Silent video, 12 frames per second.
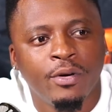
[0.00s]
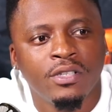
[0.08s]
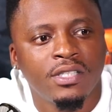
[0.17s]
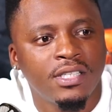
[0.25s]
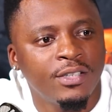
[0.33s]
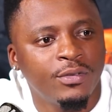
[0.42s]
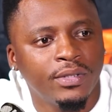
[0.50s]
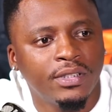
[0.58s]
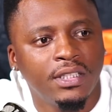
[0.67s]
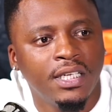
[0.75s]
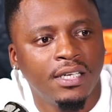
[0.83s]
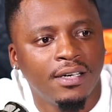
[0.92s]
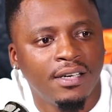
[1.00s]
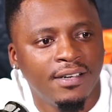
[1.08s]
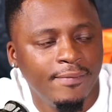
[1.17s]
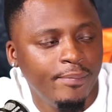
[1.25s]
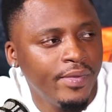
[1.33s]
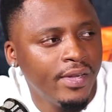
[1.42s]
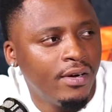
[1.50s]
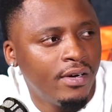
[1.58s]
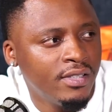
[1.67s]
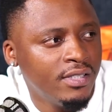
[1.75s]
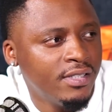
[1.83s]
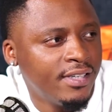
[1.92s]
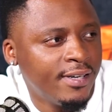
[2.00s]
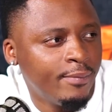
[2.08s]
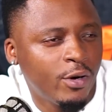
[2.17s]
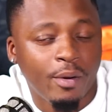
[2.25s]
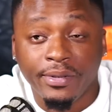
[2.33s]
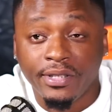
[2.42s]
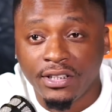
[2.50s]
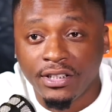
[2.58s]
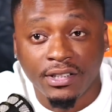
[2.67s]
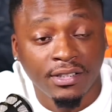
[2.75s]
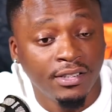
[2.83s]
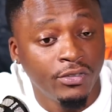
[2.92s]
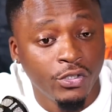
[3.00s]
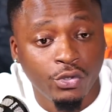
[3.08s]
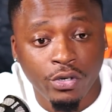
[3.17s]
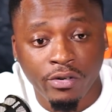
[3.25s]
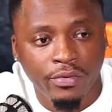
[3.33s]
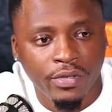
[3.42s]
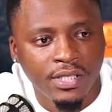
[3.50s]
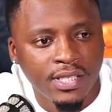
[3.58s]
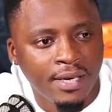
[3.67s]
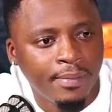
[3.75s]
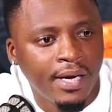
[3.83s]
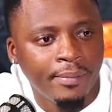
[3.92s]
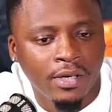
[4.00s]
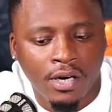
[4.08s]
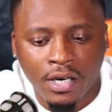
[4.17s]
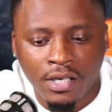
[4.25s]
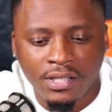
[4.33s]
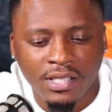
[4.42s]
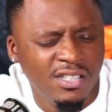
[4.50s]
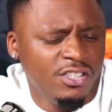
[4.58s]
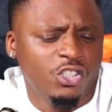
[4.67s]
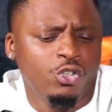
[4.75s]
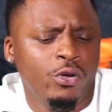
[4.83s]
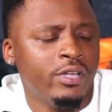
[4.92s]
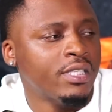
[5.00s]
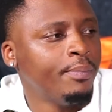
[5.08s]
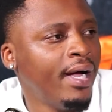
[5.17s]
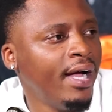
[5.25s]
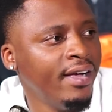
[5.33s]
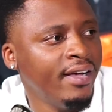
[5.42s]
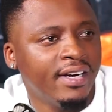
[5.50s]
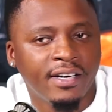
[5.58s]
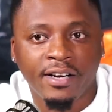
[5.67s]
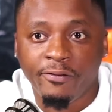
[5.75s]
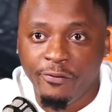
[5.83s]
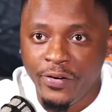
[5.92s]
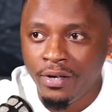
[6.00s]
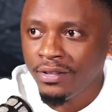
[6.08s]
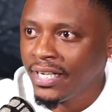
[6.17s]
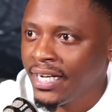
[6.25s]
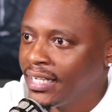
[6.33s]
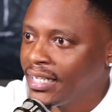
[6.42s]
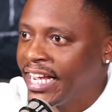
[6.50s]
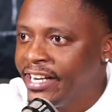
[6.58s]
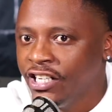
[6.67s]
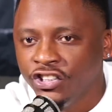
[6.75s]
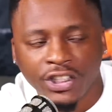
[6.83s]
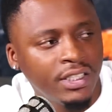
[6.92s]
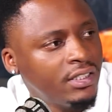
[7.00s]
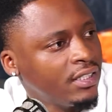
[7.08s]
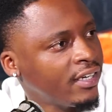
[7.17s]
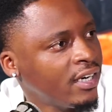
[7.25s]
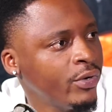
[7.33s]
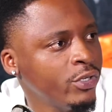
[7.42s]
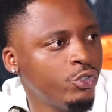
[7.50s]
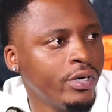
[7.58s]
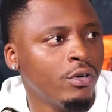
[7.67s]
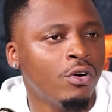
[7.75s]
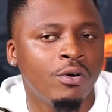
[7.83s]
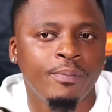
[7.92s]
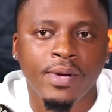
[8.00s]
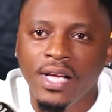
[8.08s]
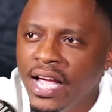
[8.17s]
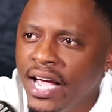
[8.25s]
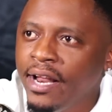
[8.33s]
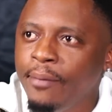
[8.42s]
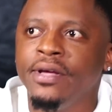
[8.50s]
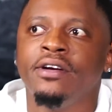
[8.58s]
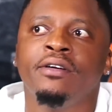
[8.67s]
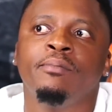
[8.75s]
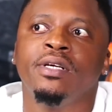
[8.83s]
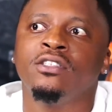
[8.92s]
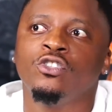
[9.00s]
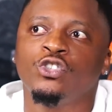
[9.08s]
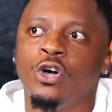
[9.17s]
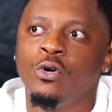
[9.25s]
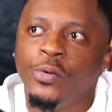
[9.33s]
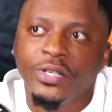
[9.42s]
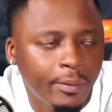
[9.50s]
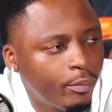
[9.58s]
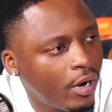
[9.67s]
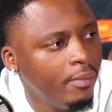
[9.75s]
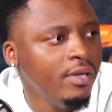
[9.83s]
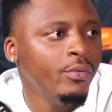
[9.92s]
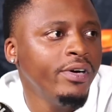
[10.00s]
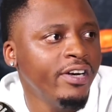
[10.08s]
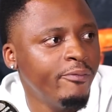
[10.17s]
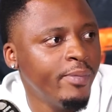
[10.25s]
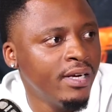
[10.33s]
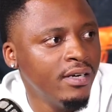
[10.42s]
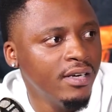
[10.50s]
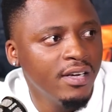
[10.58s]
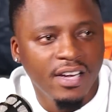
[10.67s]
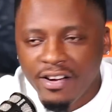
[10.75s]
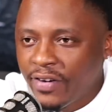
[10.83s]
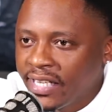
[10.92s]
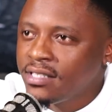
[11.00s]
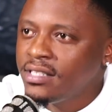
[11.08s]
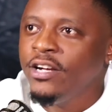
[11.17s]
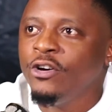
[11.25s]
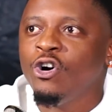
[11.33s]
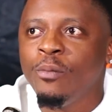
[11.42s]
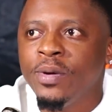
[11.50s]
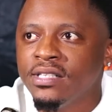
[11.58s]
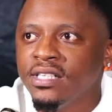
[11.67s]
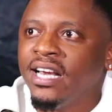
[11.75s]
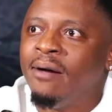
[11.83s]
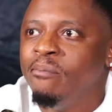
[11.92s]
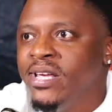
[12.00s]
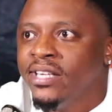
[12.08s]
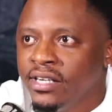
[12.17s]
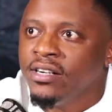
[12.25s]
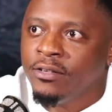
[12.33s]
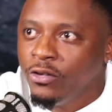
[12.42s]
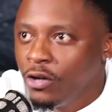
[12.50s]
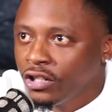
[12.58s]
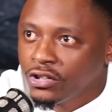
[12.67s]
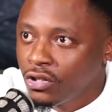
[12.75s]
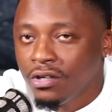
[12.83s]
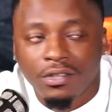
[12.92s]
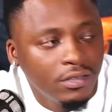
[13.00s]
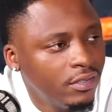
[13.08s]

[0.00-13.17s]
on set with Slicker on his competition that he was doing for these upcoming artists, and I was just so inspired and I felt like energetic, and I went straight home and I made an amazing song, which I probably wouldn't have made if I had stayed home and said I'm making a hot song.